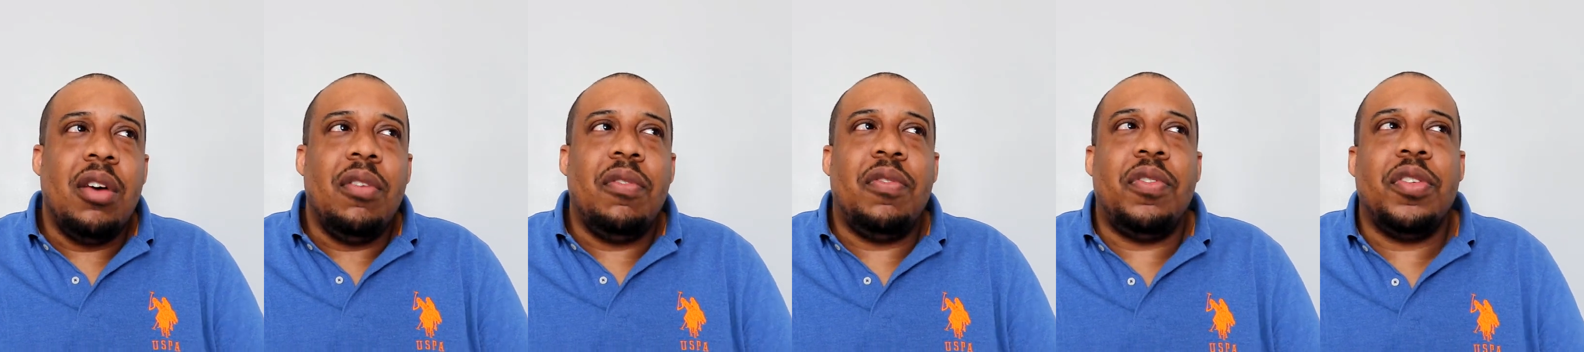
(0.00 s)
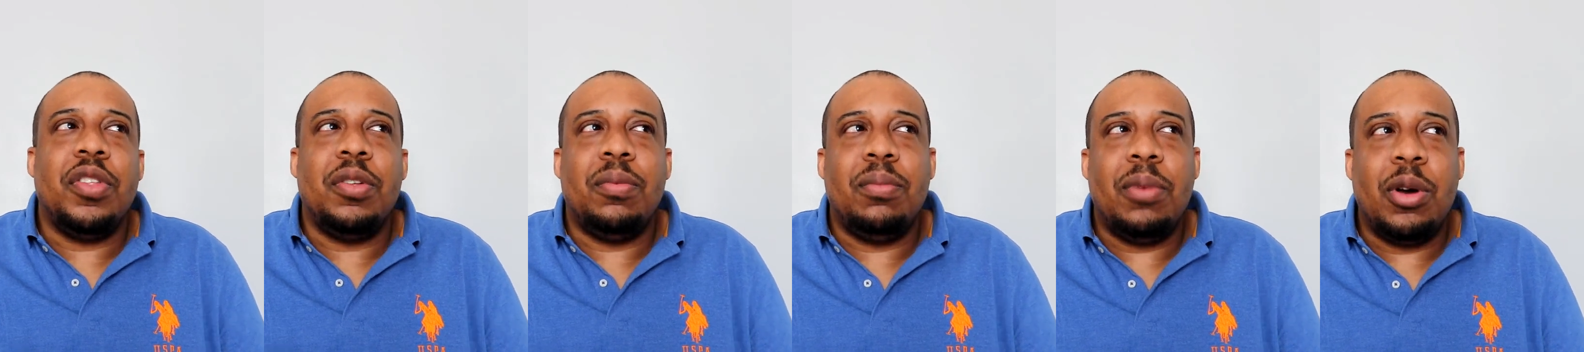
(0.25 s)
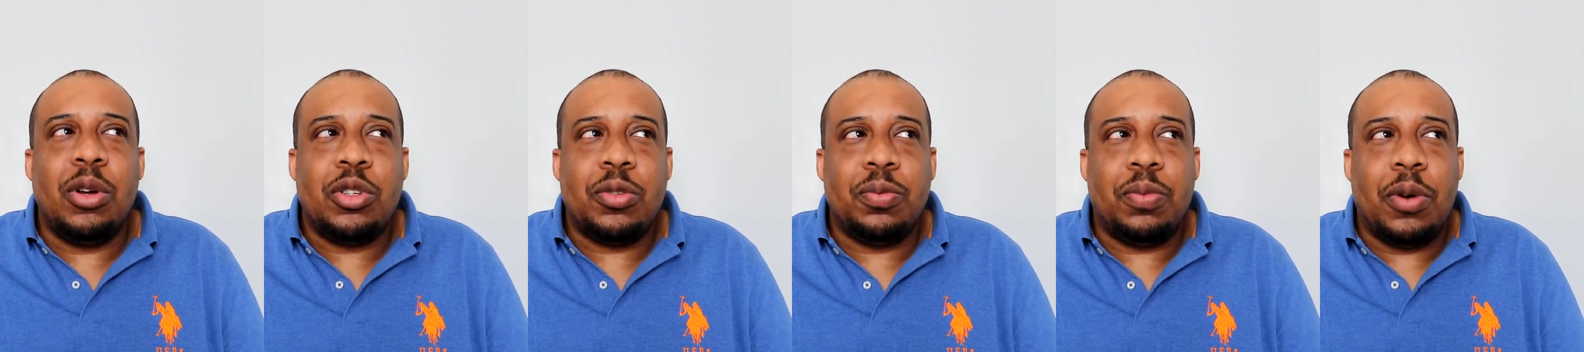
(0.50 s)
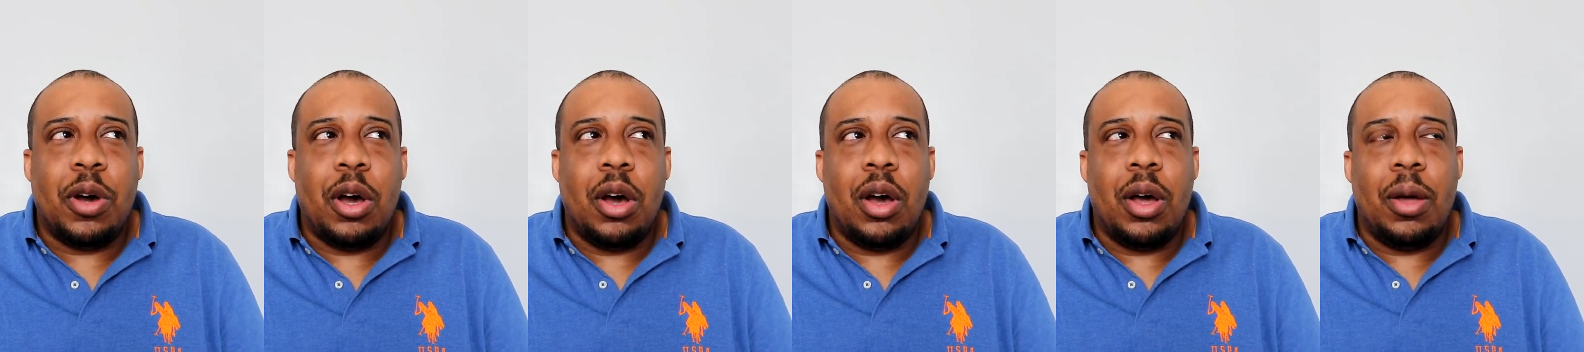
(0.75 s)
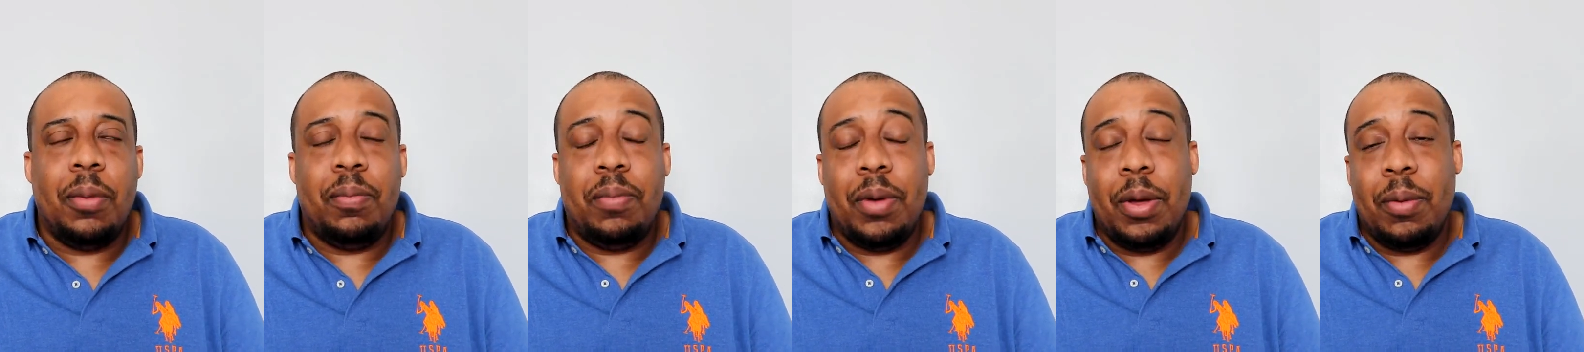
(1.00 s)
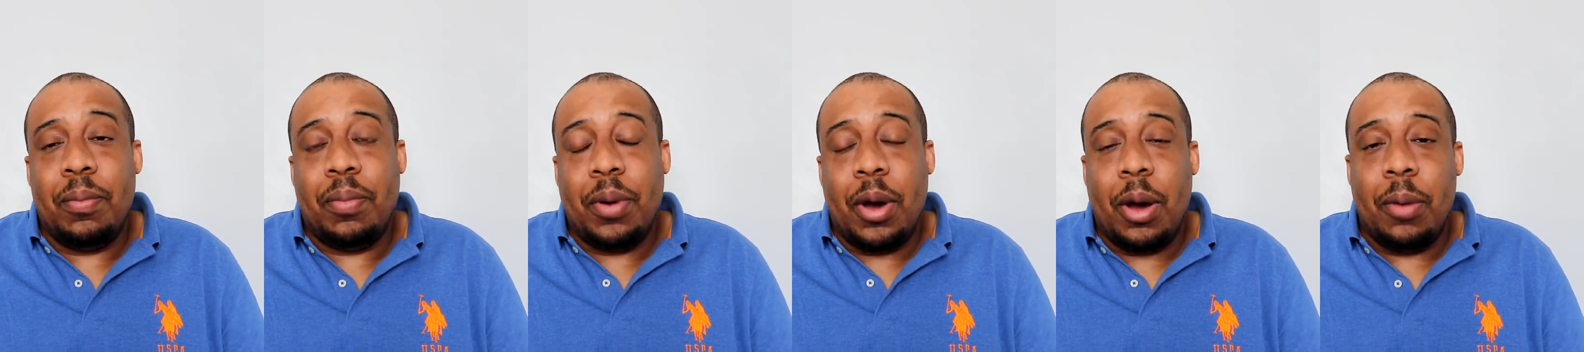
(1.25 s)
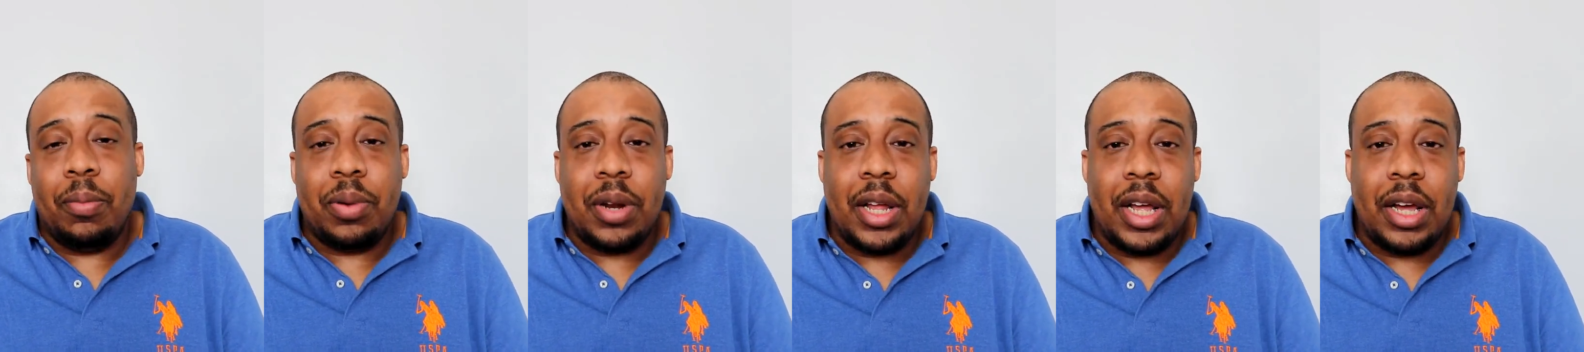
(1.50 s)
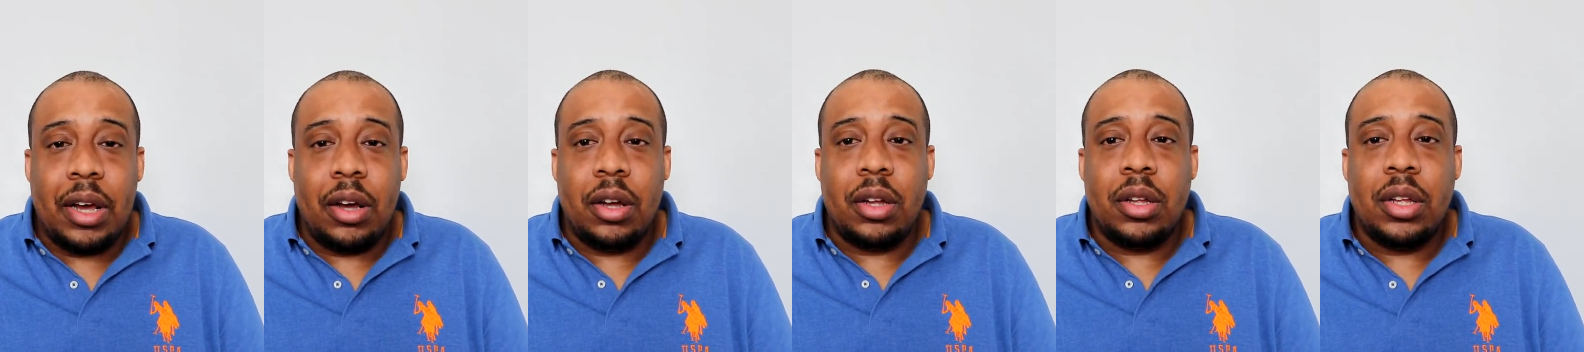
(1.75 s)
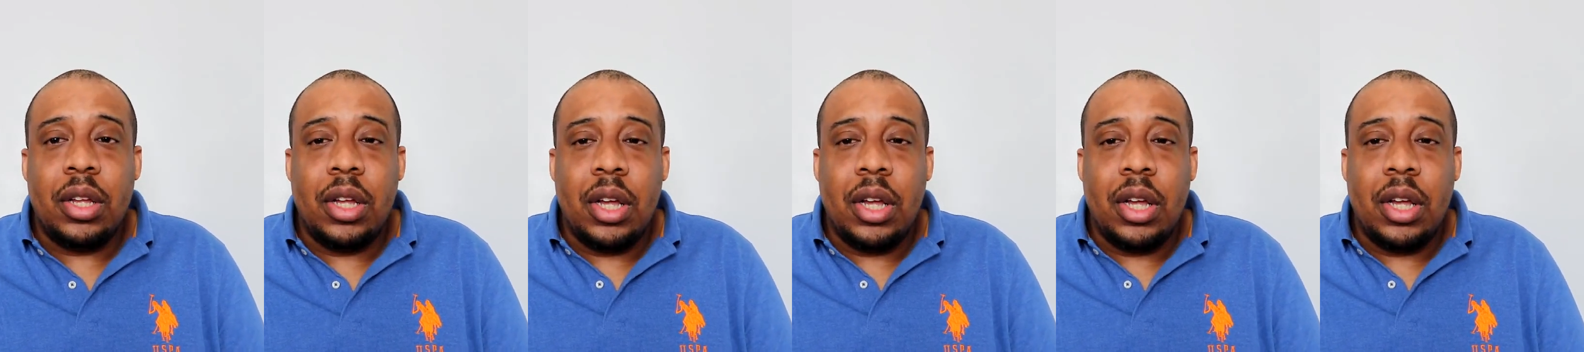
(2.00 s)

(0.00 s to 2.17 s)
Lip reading: for the most part a bit part player,